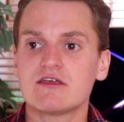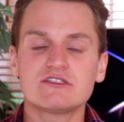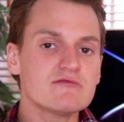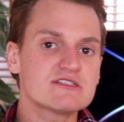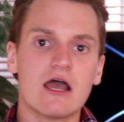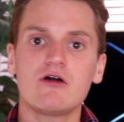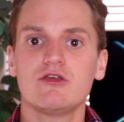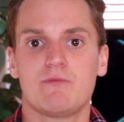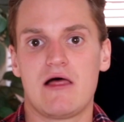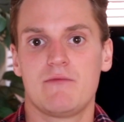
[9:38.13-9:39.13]
And they don't tell
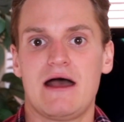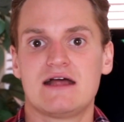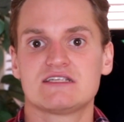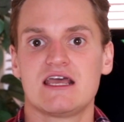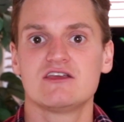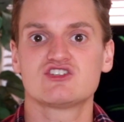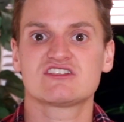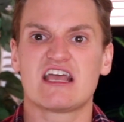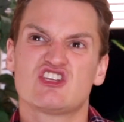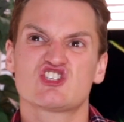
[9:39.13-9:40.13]
you about the bad day. They
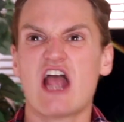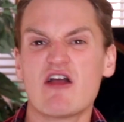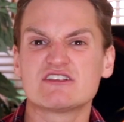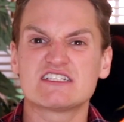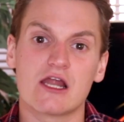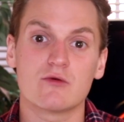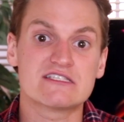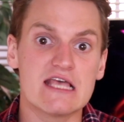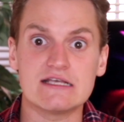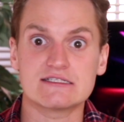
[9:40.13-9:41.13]
just say, Sharon said I
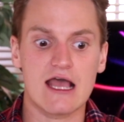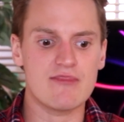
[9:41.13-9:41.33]
was this.